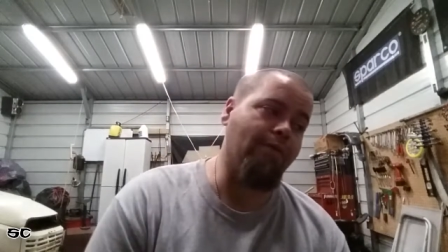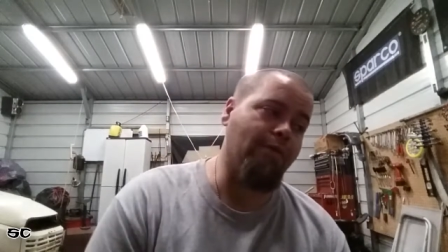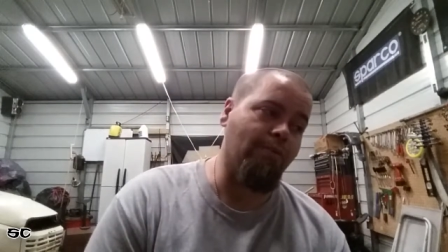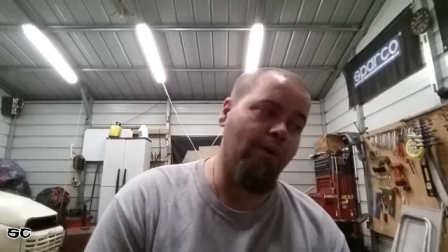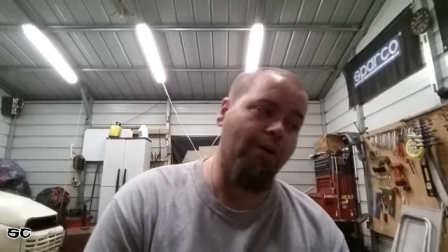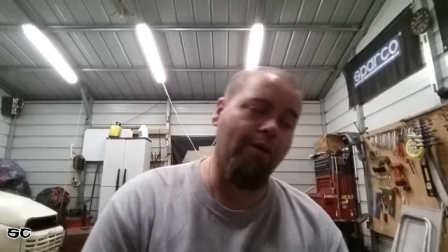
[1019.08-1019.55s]

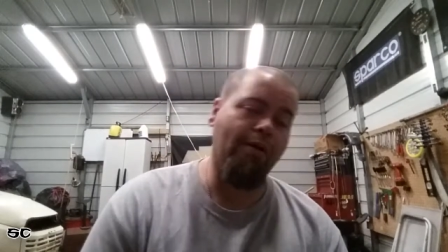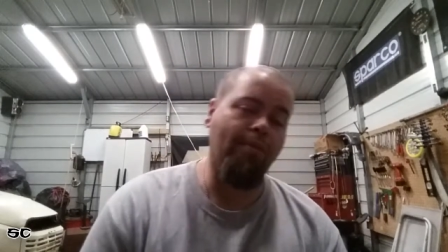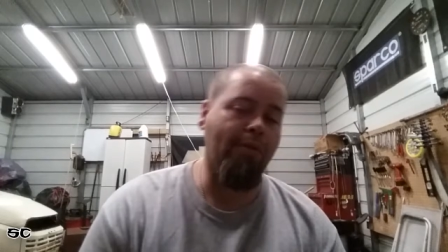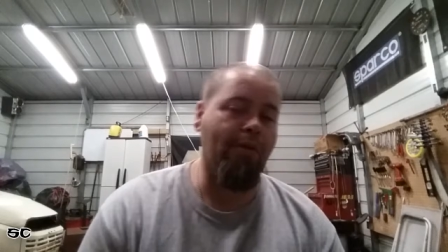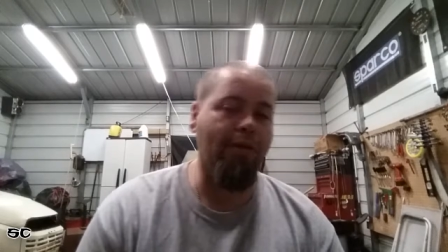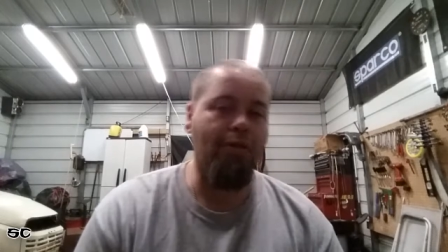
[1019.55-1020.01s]
this money up
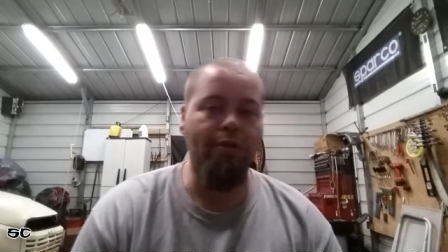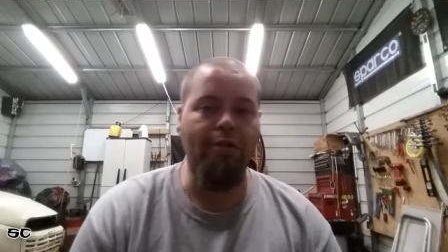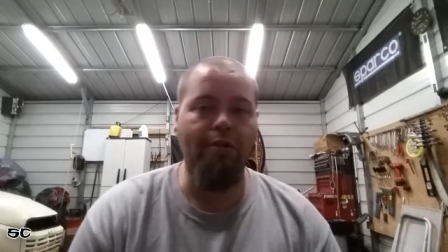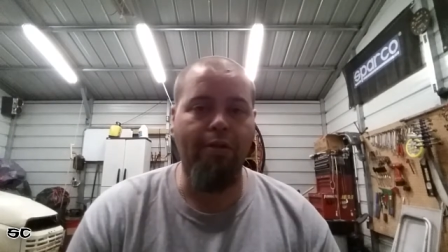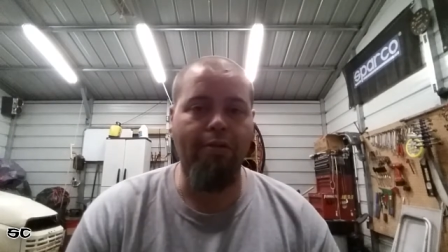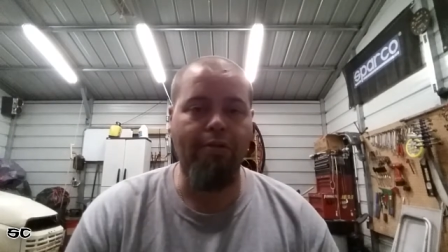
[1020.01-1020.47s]
to get
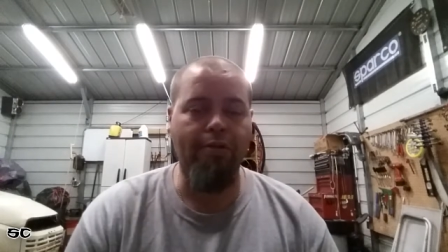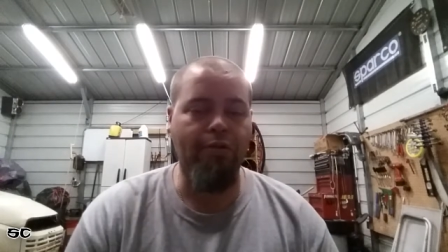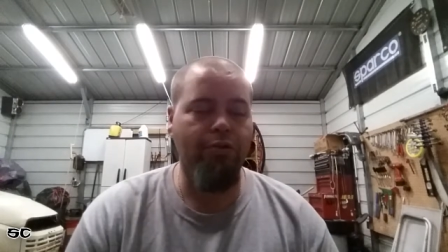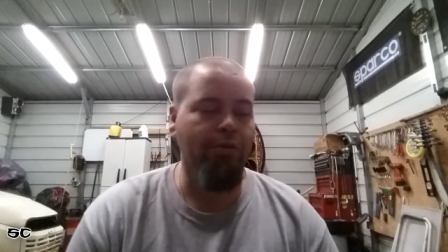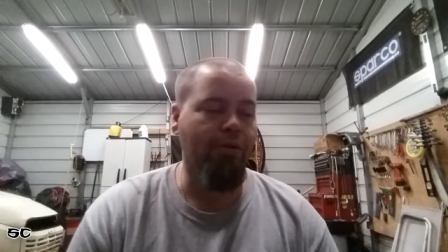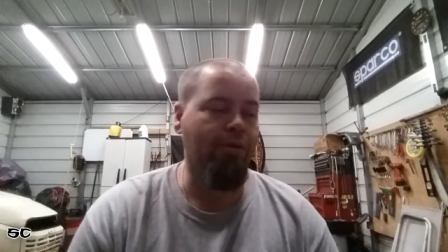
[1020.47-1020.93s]
shit done to the
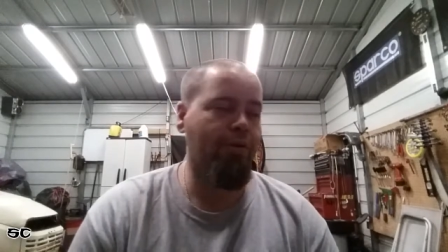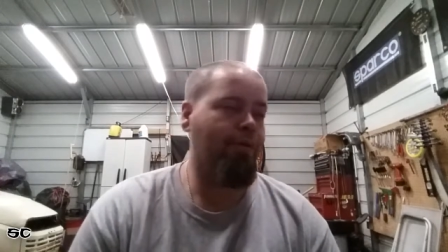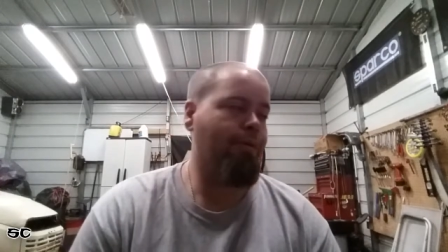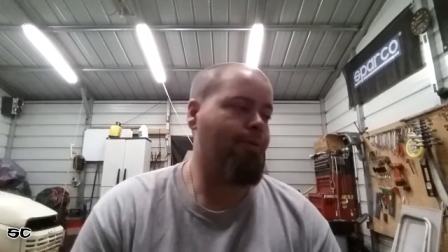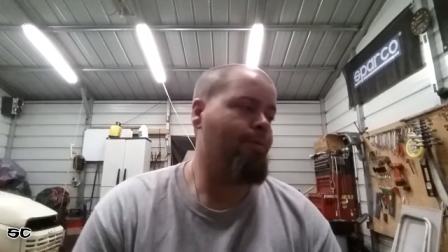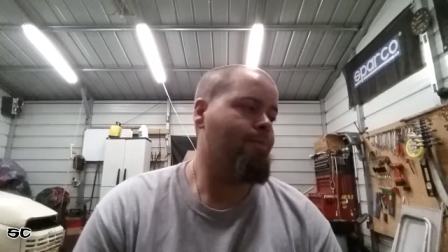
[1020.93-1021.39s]
truck,
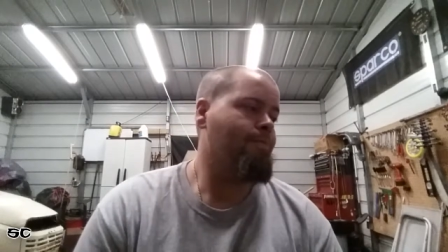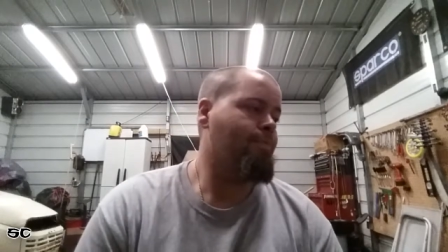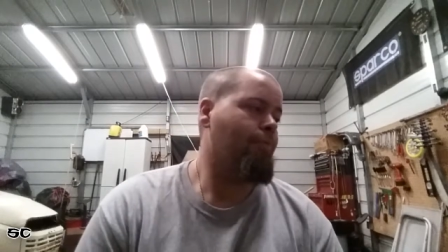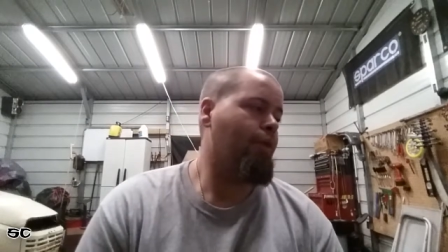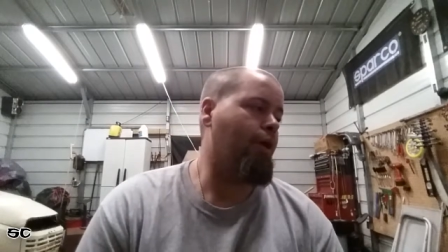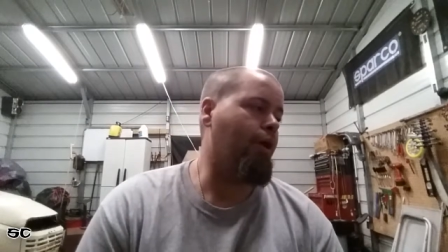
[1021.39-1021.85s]

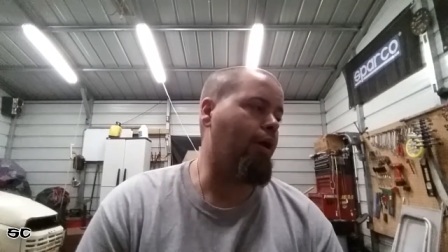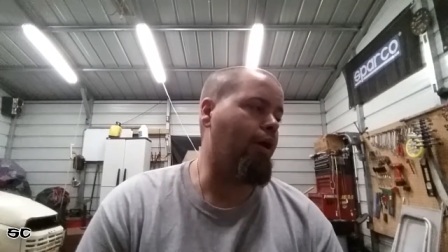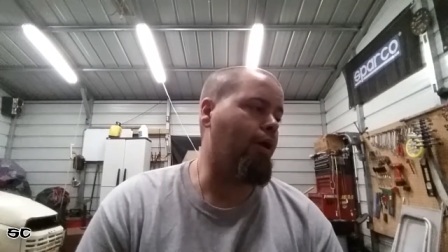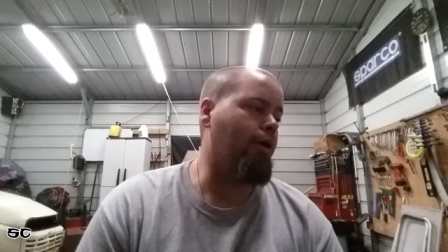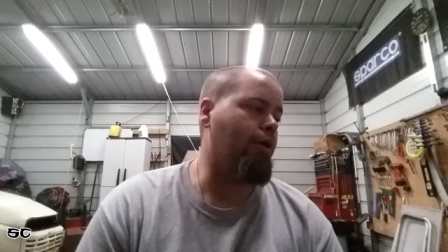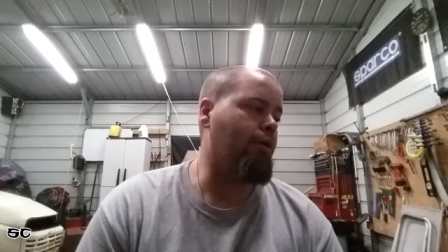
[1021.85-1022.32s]

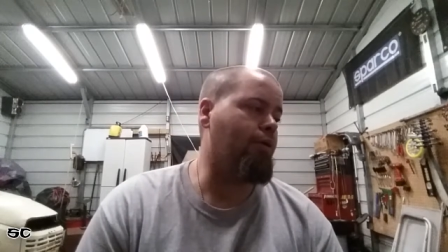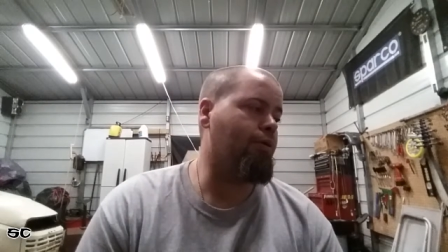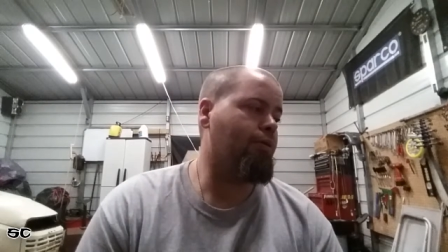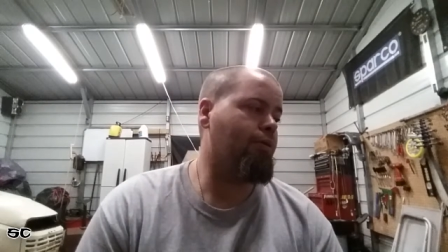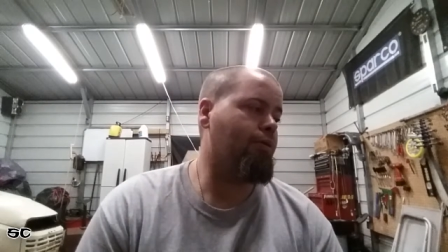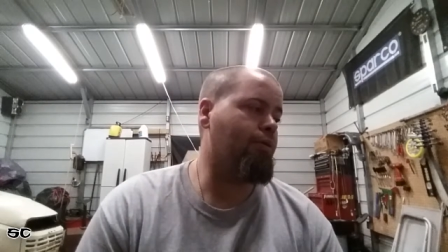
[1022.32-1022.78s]

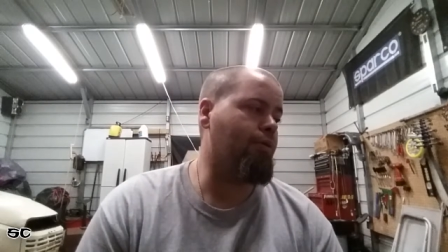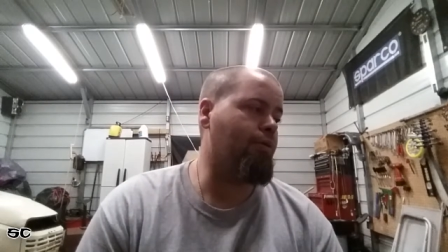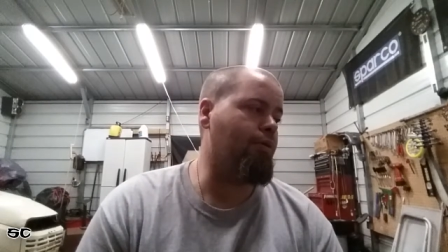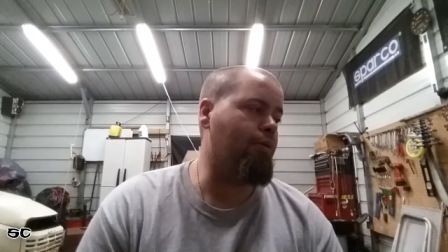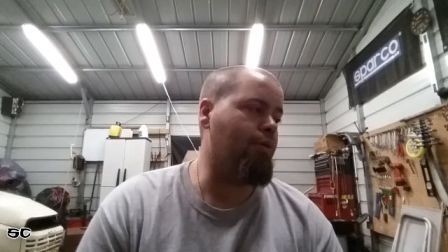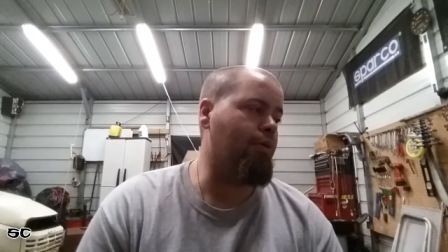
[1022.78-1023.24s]
and
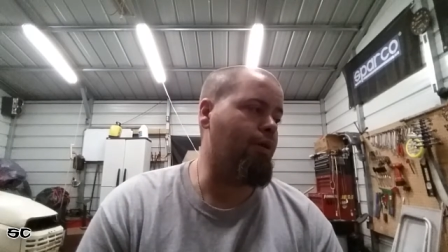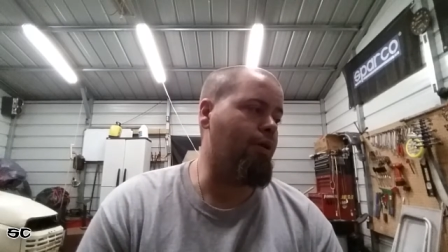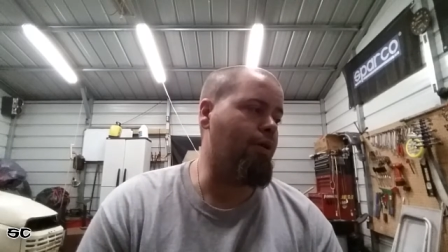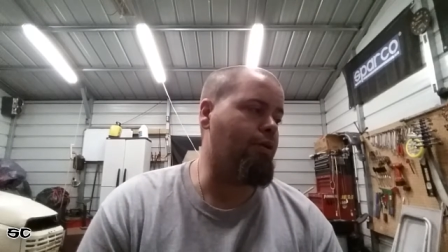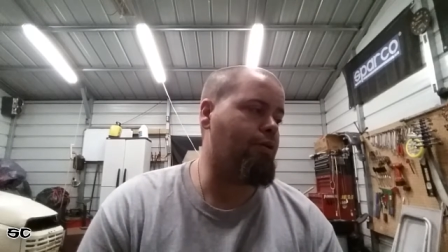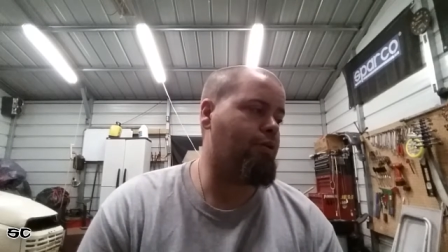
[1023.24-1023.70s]

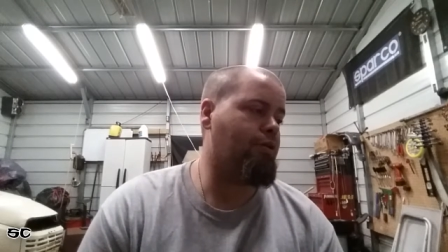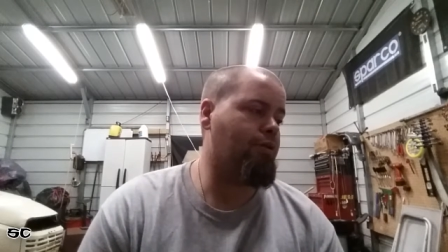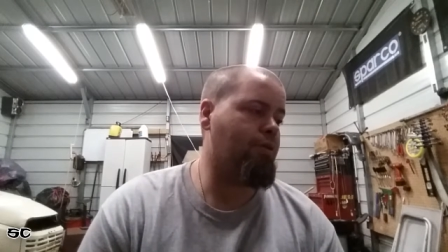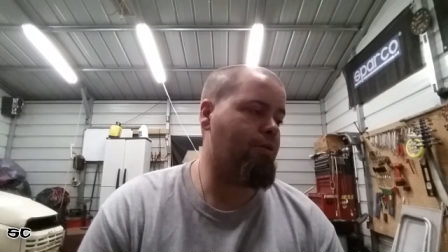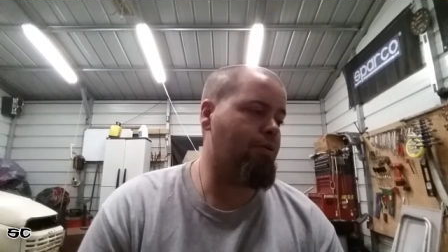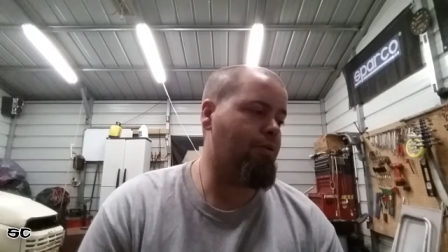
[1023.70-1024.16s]
it's
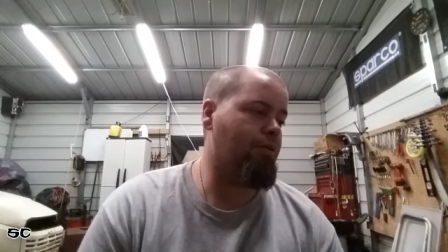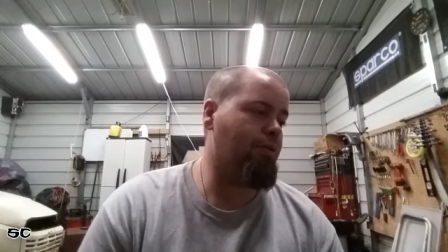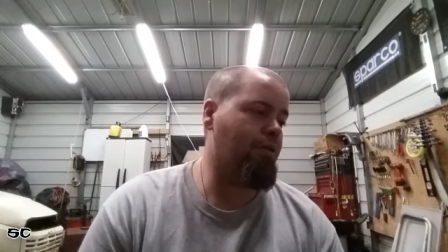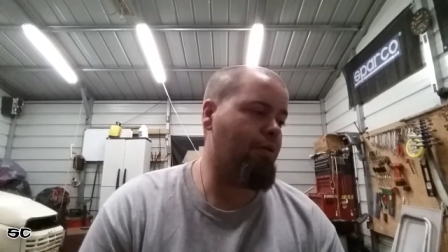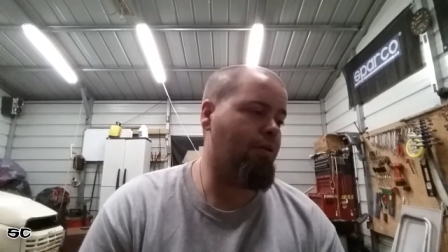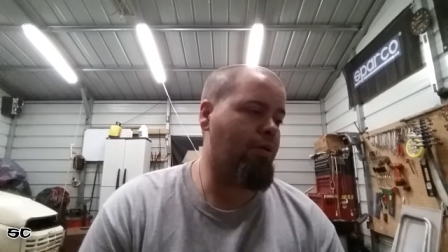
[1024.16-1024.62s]

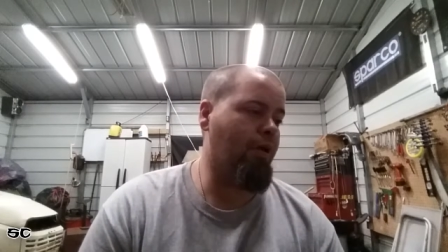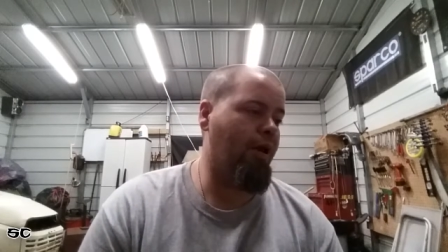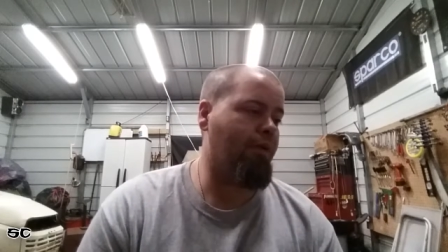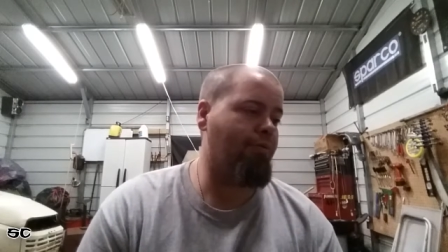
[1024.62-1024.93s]
kind